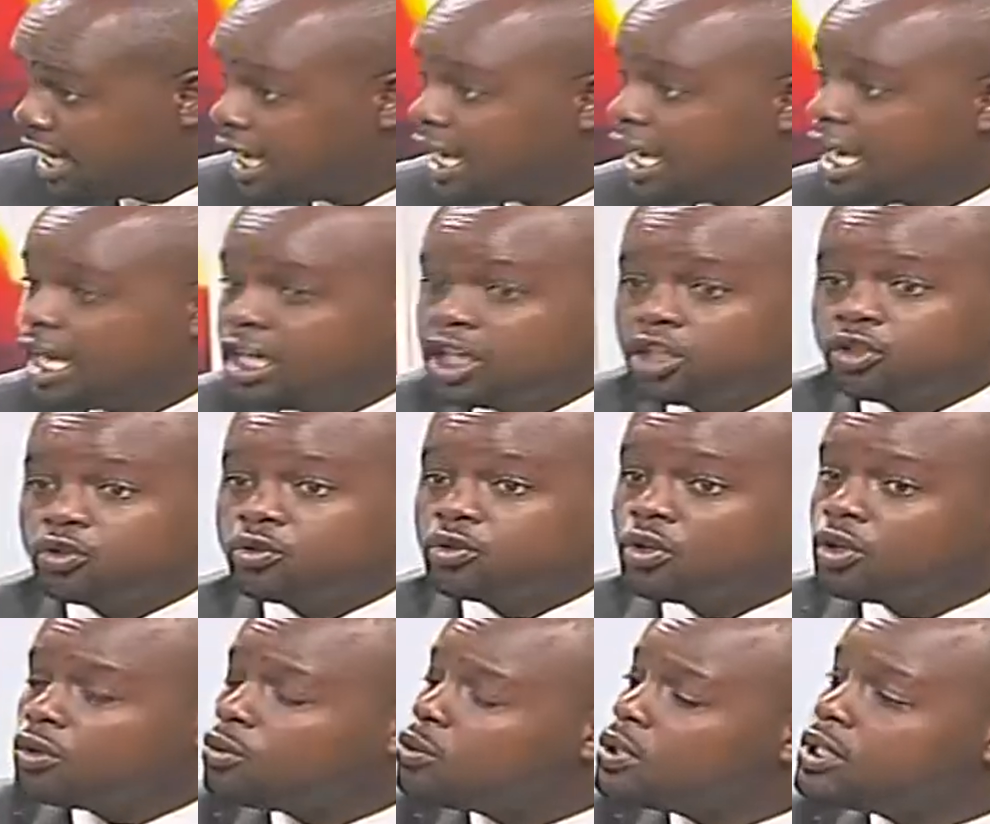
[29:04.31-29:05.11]
and he should
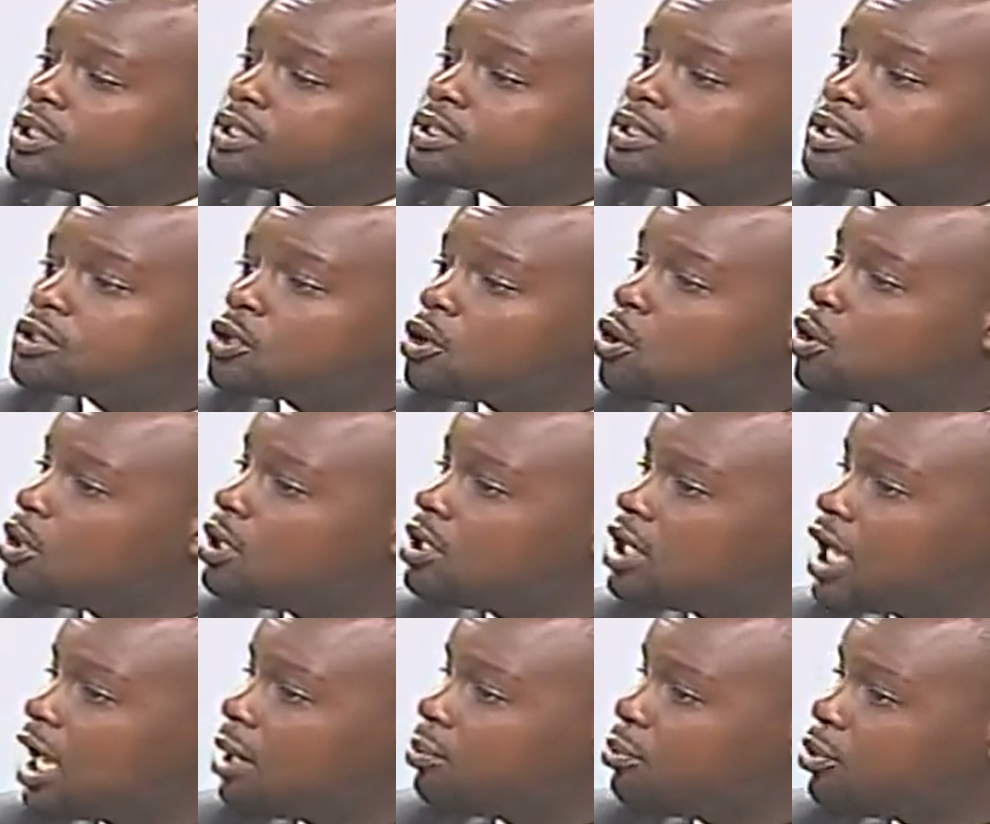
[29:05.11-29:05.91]
always call
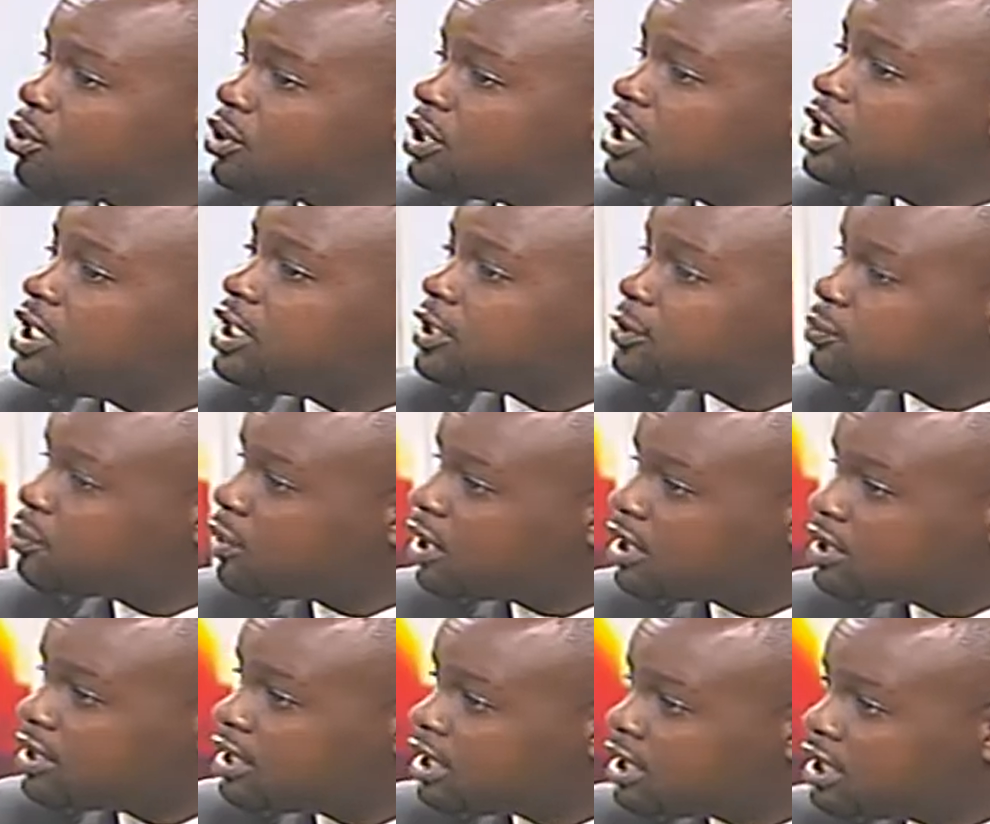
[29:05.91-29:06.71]
upon his
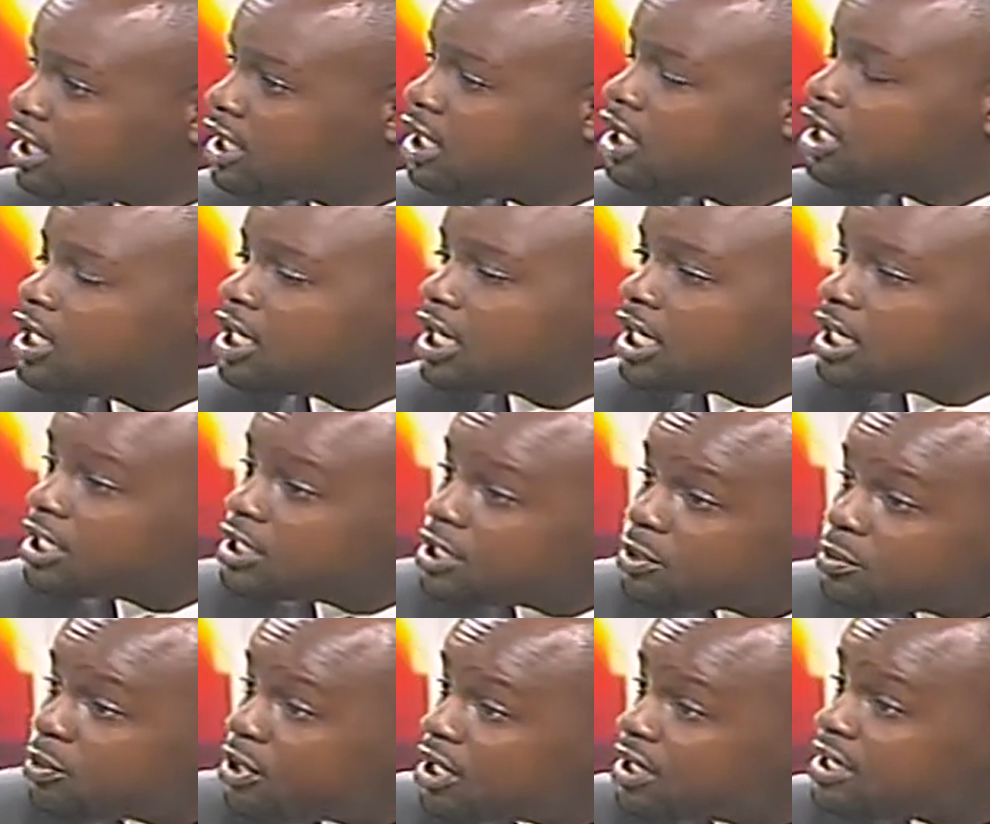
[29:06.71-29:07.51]
brother, elder
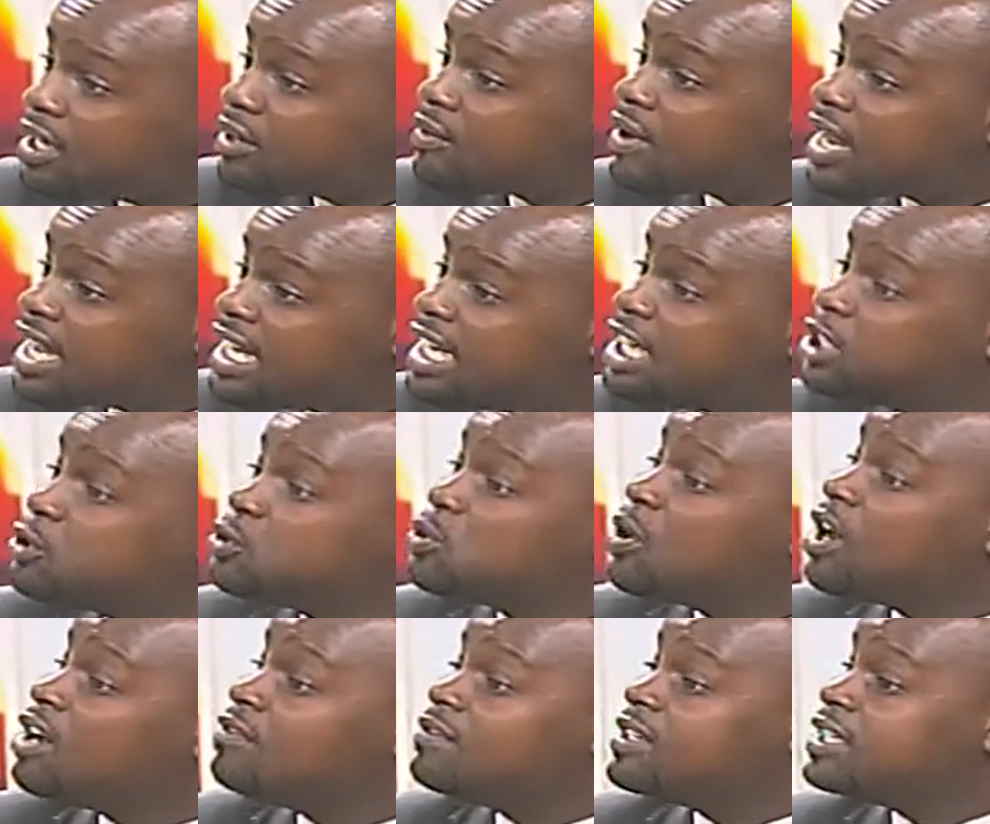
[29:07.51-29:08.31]
brother Raila, to
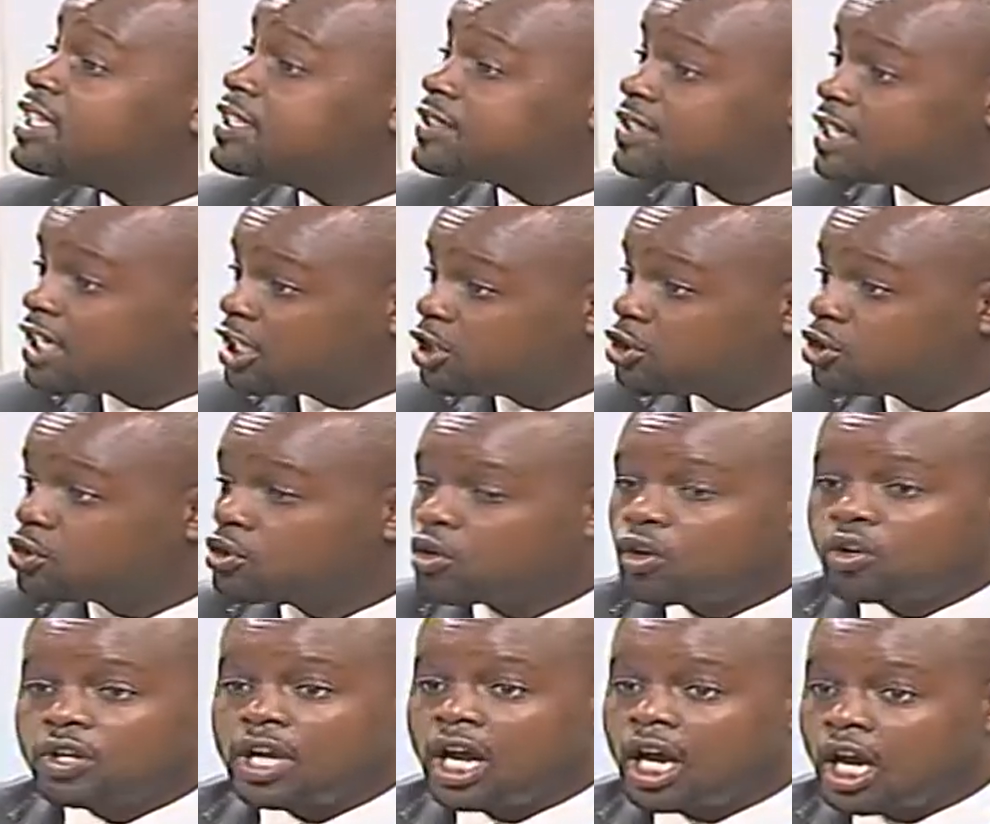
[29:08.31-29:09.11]
have a discussion
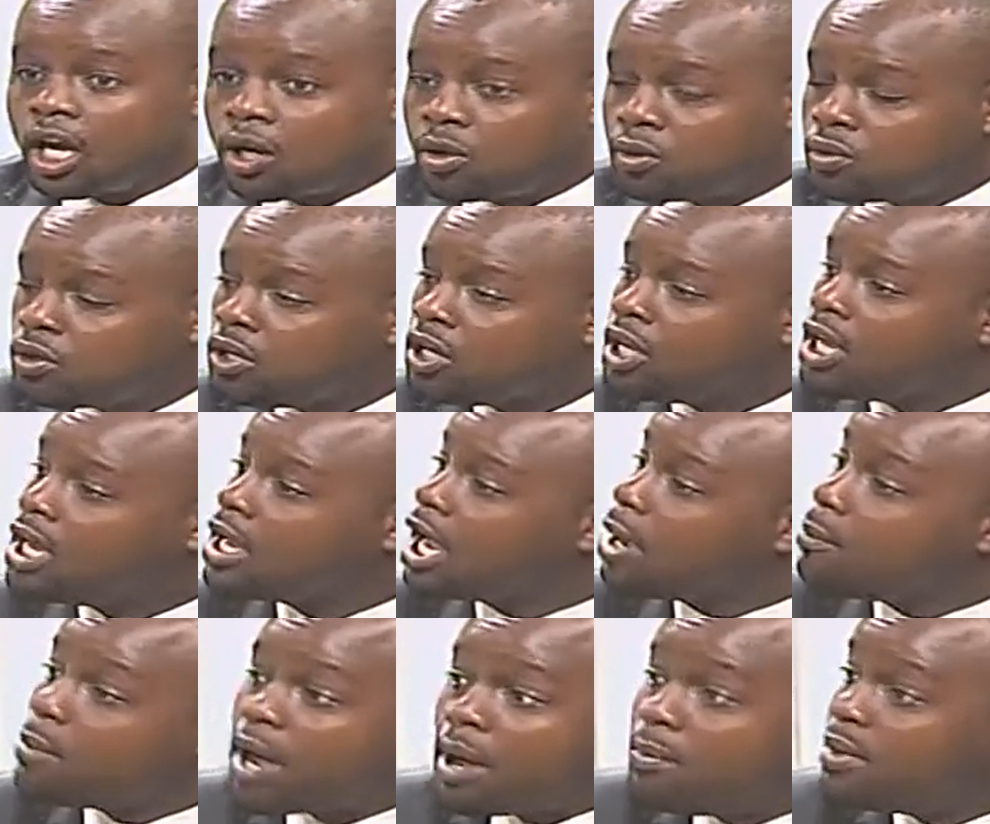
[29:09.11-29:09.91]
on how,
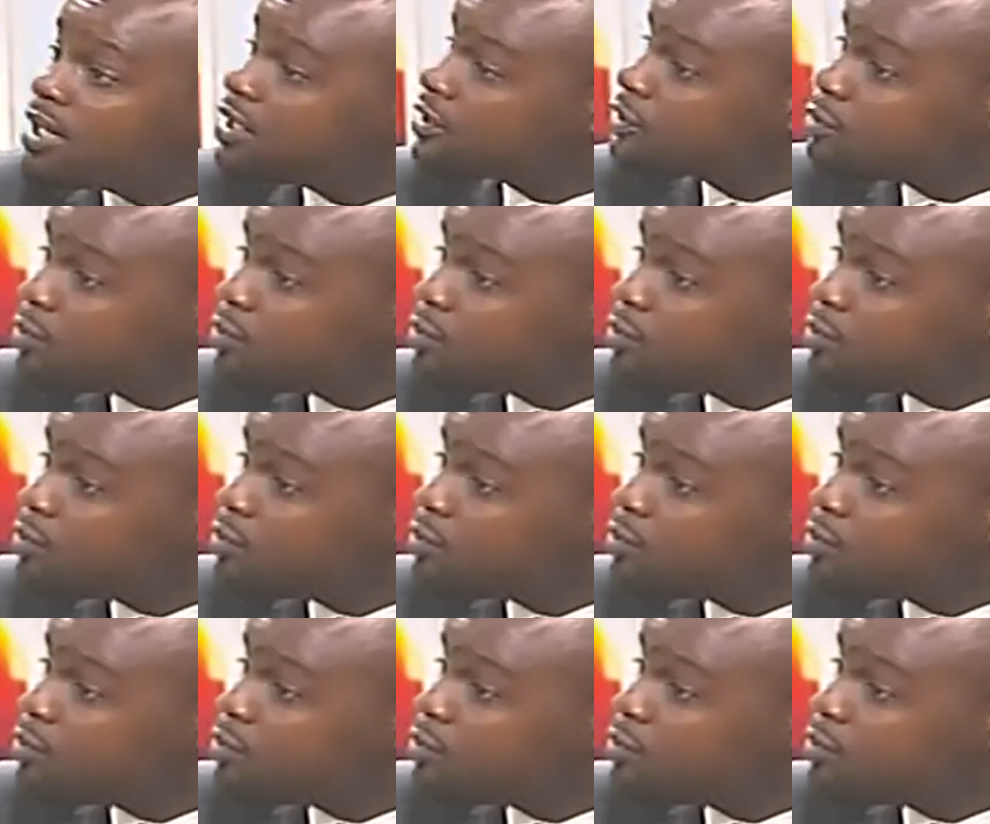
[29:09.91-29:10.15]
amongst